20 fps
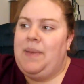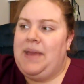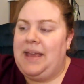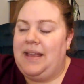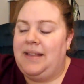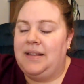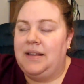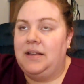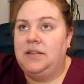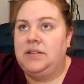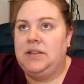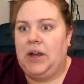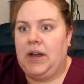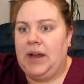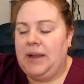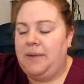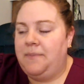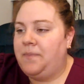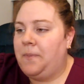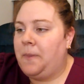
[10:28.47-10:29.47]
peace.
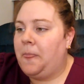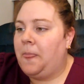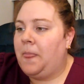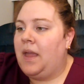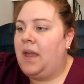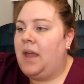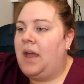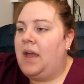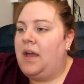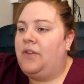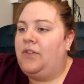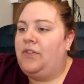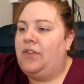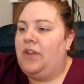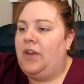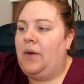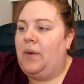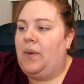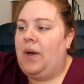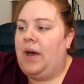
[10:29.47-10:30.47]
Sorry.
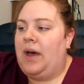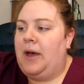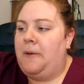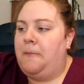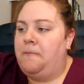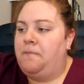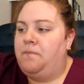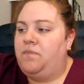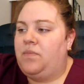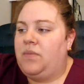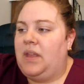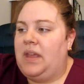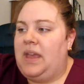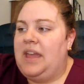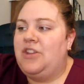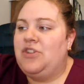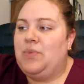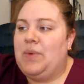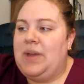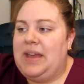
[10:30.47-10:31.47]
So
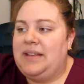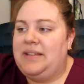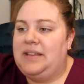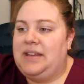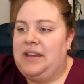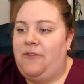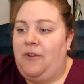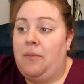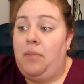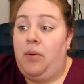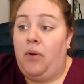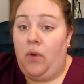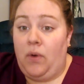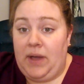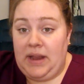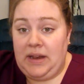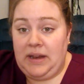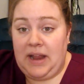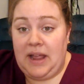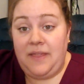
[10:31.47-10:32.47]
each week is a different
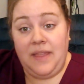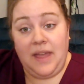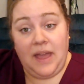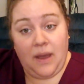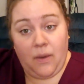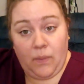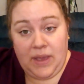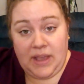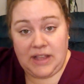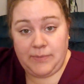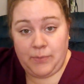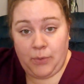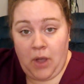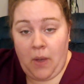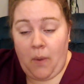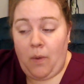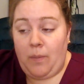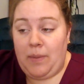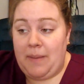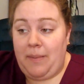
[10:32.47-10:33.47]
point, and that week's
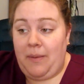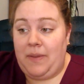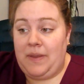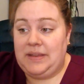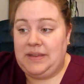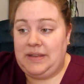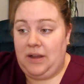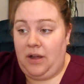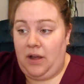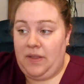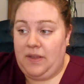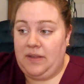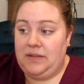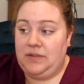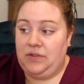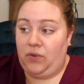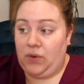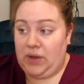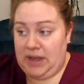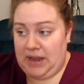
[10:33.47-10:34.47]
point will be up on the
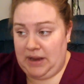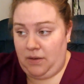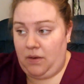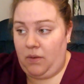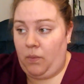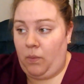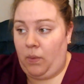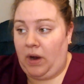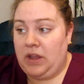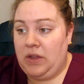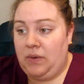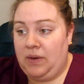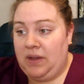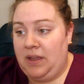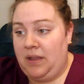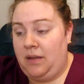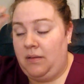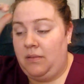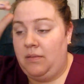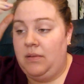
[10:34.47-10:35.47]
screen where you
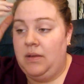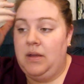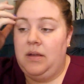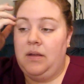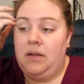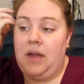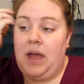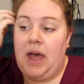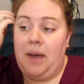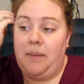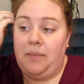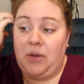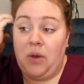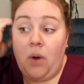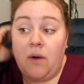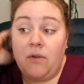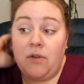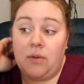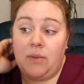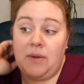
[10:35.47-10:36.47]
can
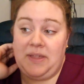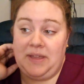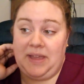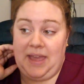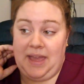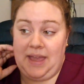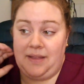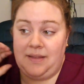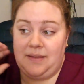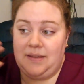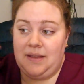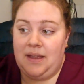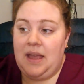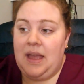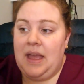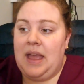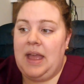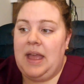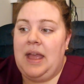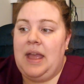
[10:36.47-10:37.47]
go over it with the kids.
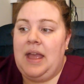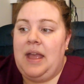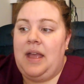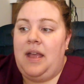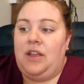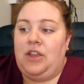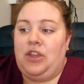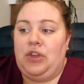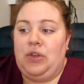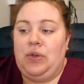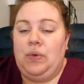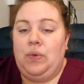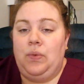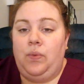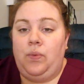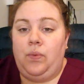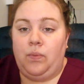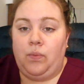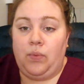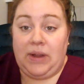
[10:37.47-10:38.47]

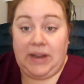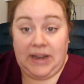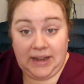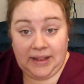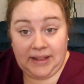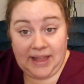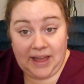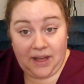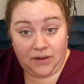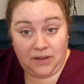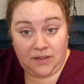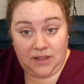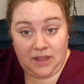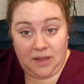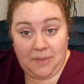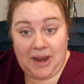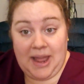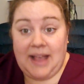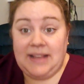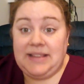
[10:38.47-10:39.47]
You read it aloud to
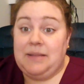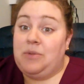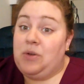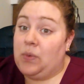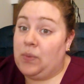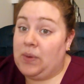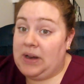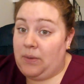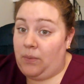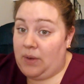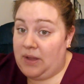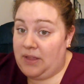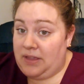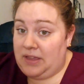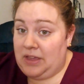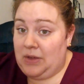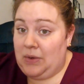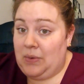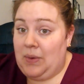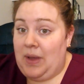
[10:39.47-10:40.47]
them and ask them to read it
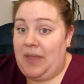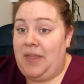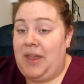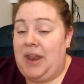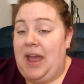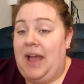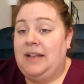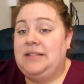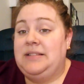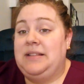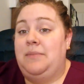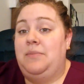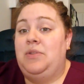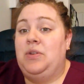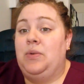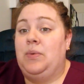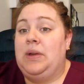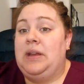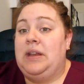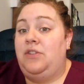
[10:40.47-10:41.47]
with you, and then ask them
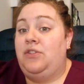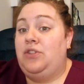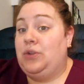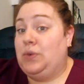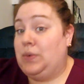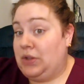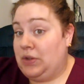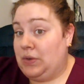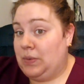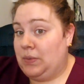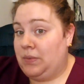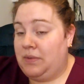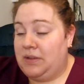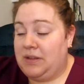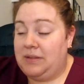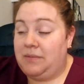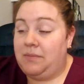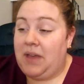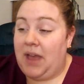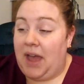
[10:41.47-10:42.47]
to read it to you.
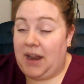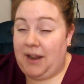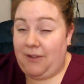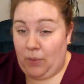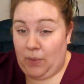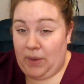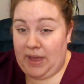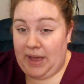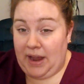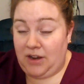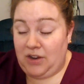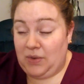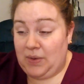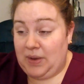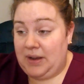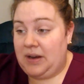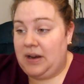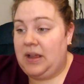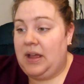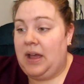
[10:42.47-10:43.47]
That's kind of the way I do
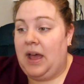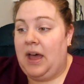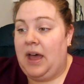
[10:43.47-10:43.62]
it.